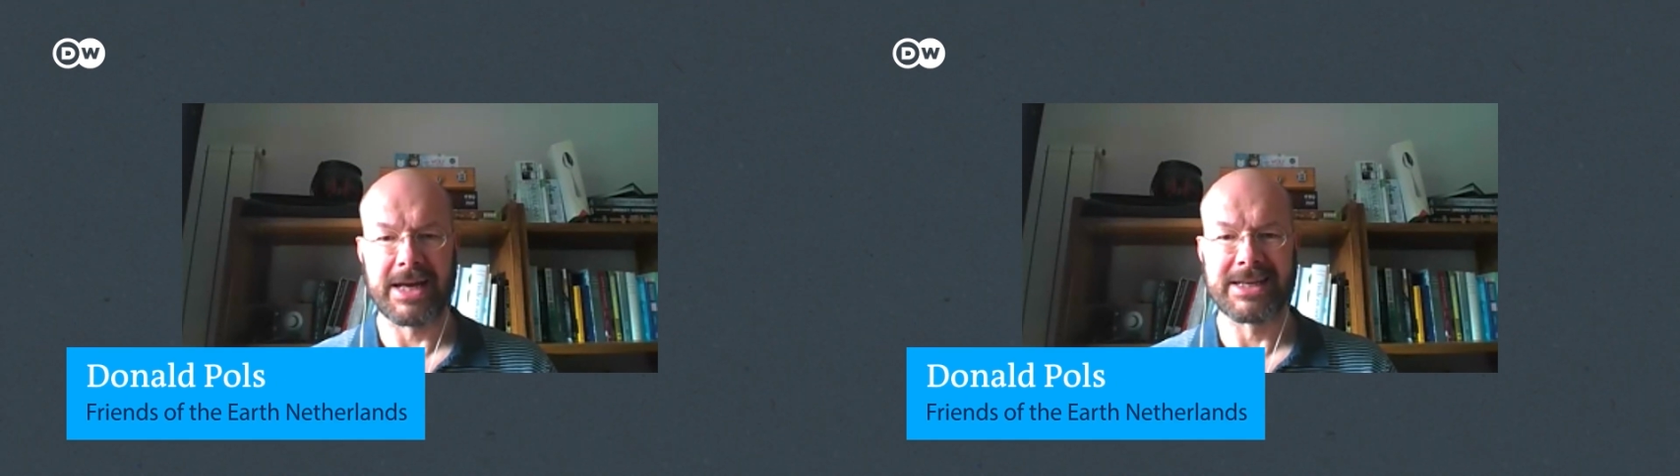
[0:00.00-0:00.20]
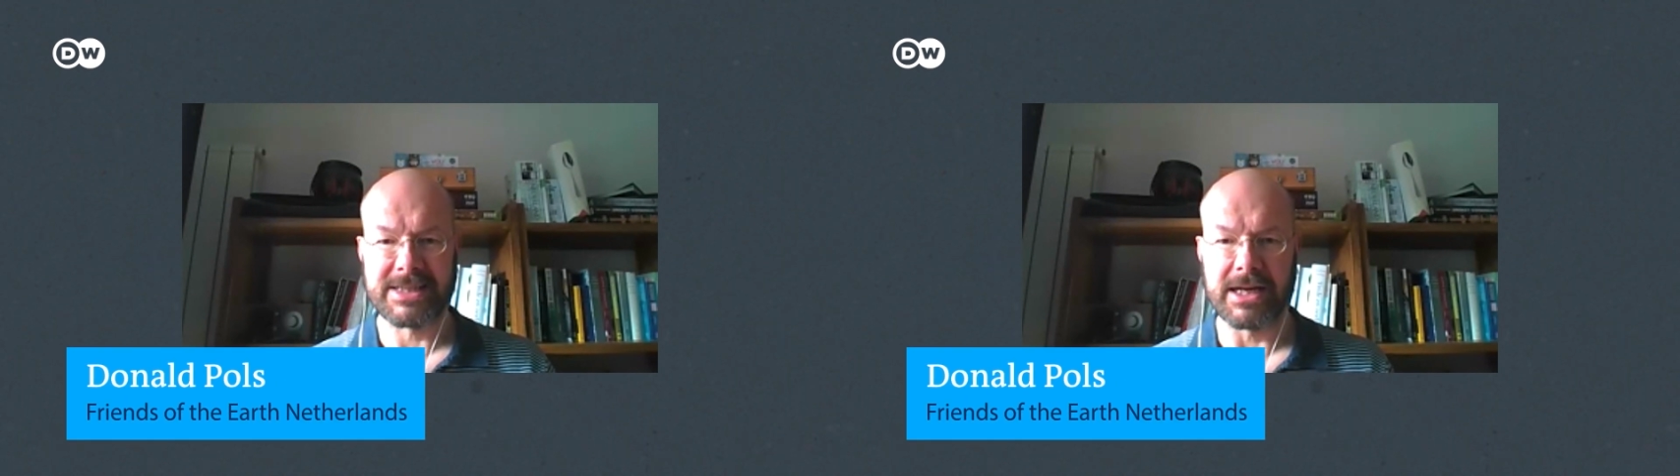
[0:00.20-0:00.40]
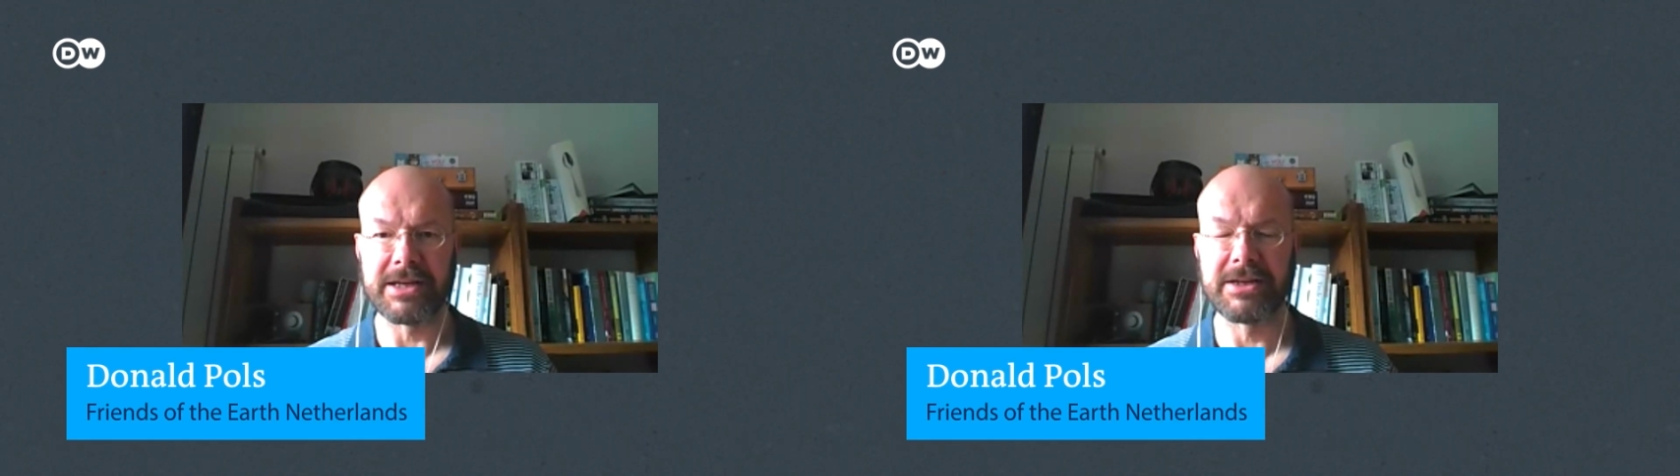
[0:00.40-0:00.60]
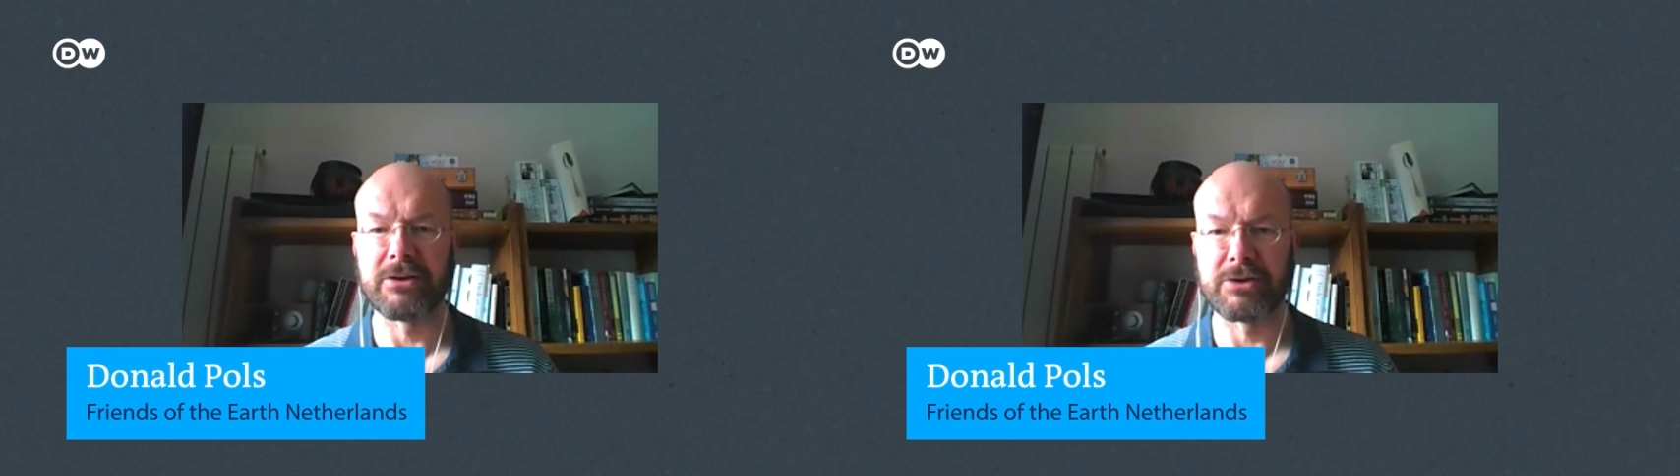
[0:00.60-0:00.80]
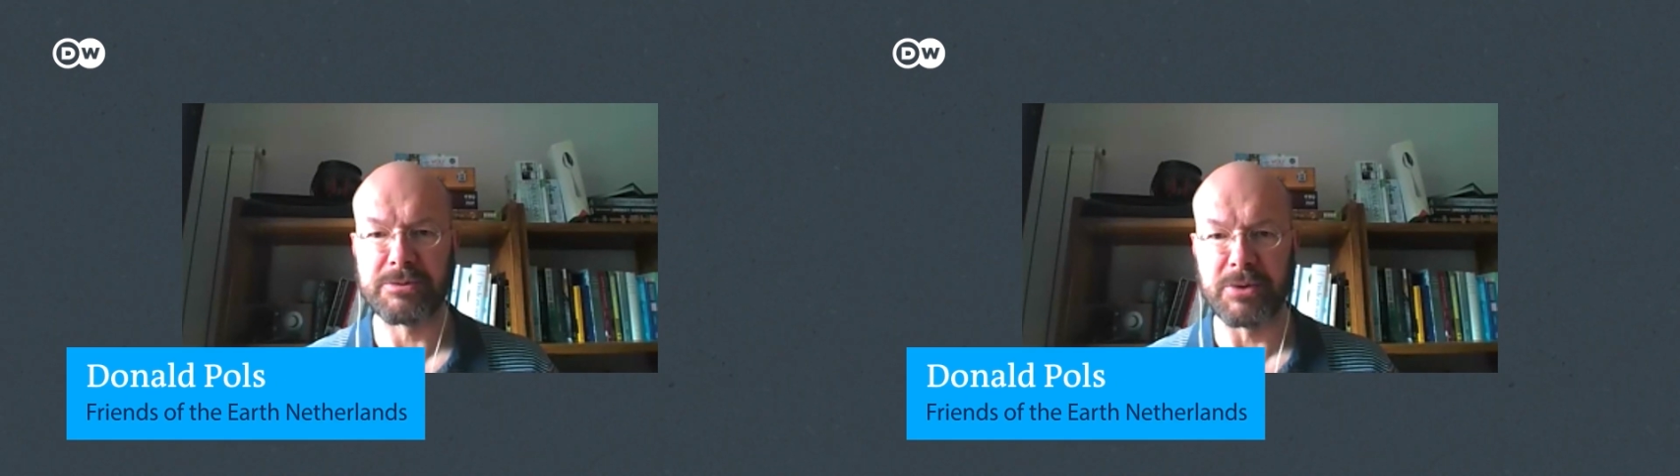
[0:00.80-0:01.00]
assigning
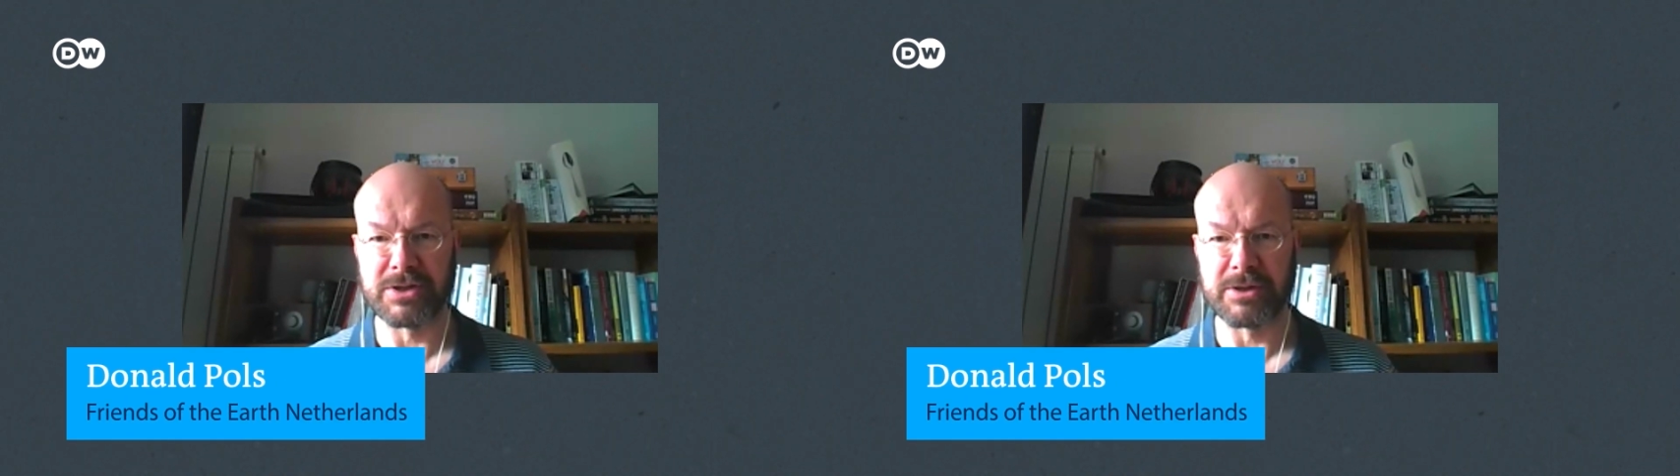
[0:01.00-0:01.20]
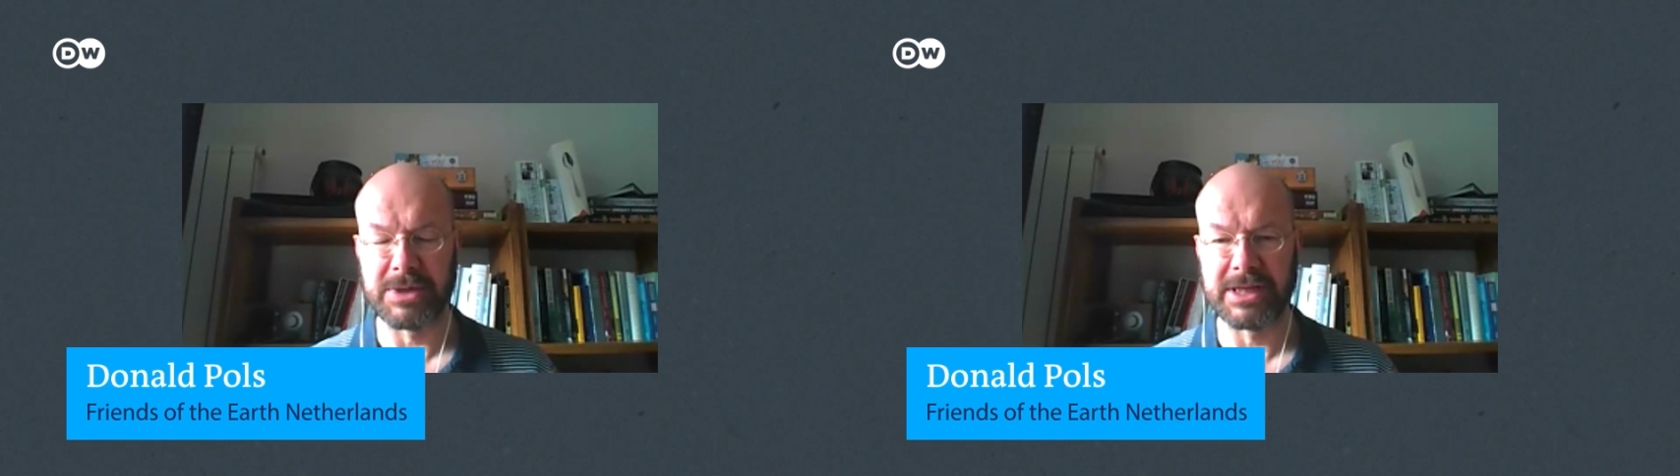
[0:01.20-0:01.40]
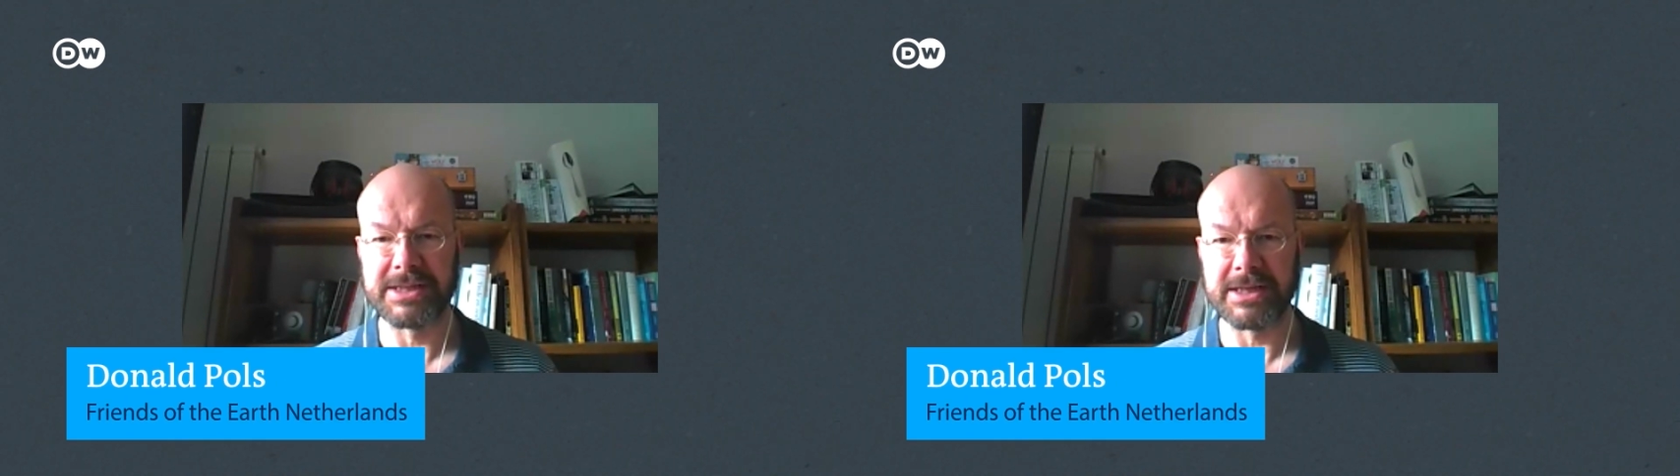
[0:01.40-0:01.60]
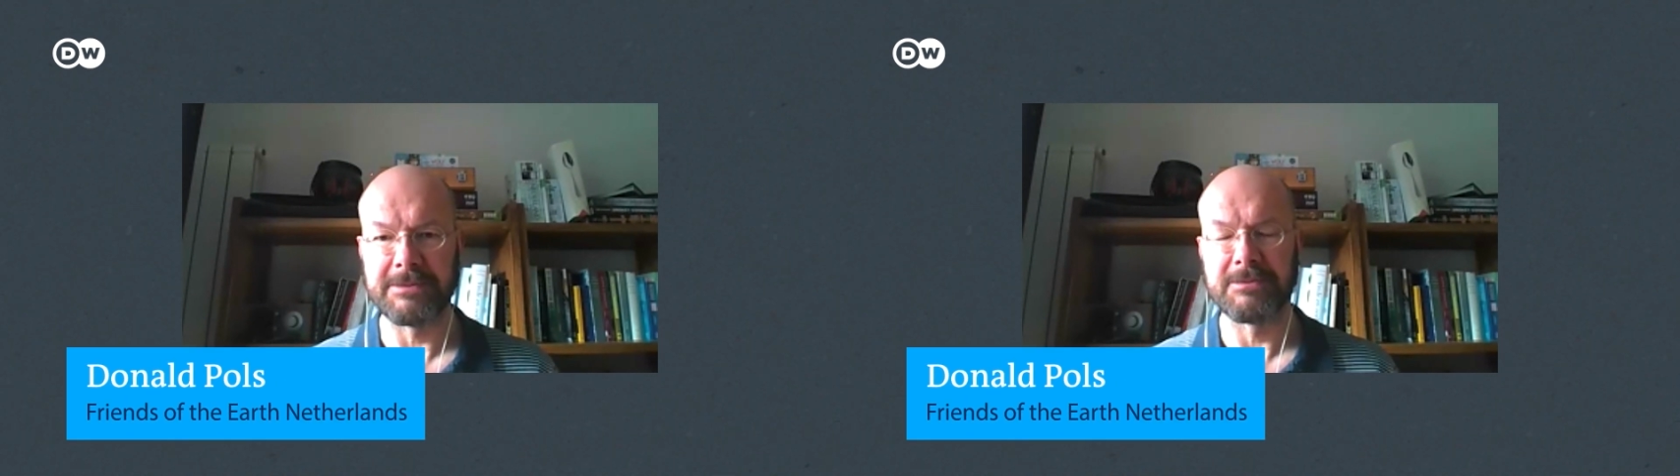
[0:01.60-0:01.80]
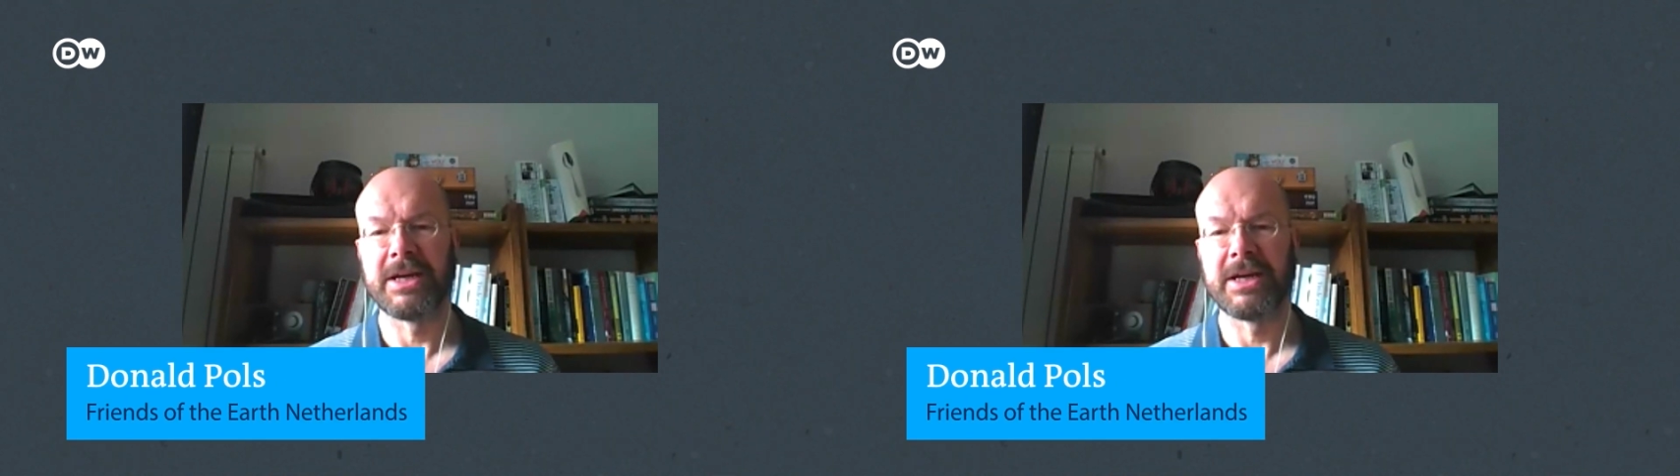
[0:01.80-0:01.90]
responsibility